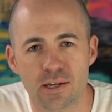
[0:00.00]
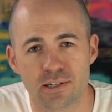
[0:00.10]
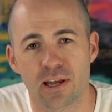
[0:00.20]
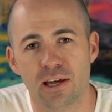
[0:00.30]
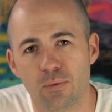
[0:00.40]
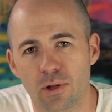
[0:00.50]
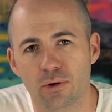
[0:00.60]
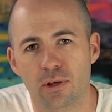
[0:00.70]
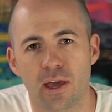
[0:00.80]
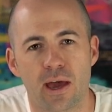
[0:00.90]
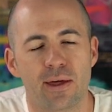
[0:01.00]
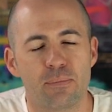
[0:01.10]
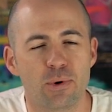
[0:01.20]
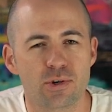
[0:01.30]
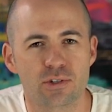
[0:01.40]
Today we're looking
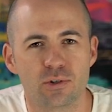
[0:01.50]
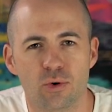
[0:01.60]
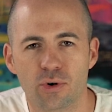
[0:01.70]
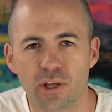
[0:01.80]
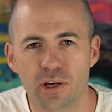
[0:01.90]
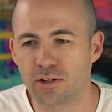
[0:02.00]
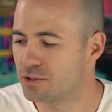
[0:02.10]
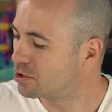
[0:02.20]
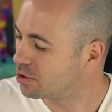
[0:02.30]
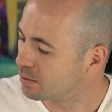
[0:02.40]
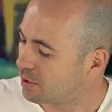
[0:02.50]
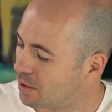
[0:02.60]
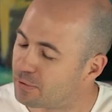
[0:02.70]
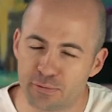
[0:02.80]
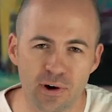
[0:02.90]
at Burson Audio's new
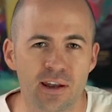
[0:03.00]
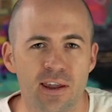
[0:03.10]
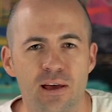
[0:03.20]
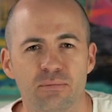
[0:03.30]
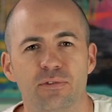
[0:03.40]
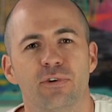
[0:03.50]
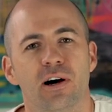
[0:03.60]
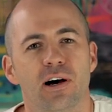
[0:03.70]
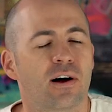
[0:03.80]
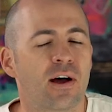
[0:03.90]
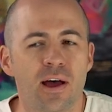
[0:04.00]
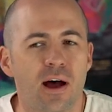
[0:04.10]
Fun amplifier.